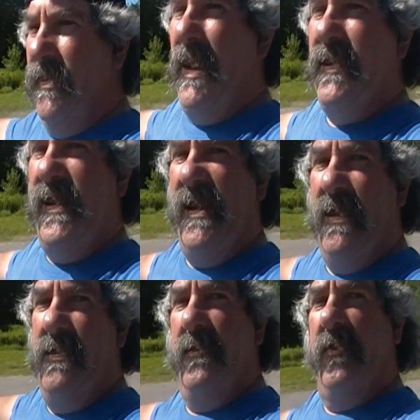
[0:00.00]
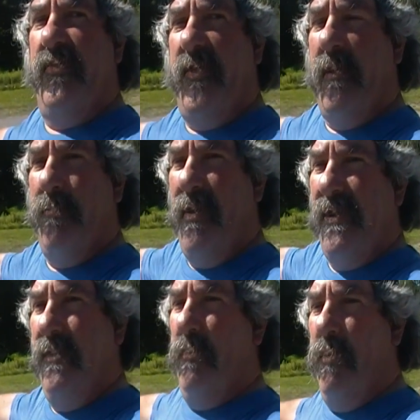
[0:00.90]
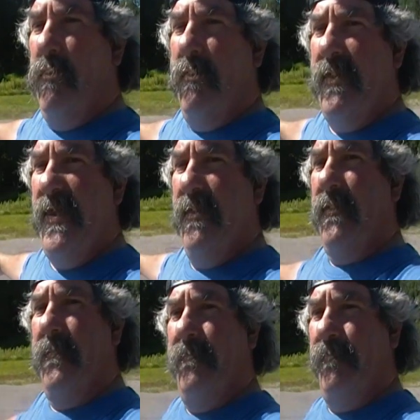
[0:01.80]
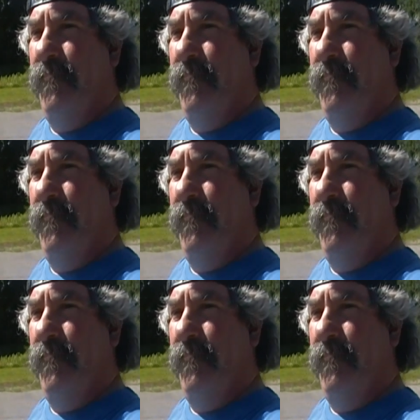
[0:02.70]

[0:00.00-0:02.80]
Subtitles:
their idea, to start bringing the war here.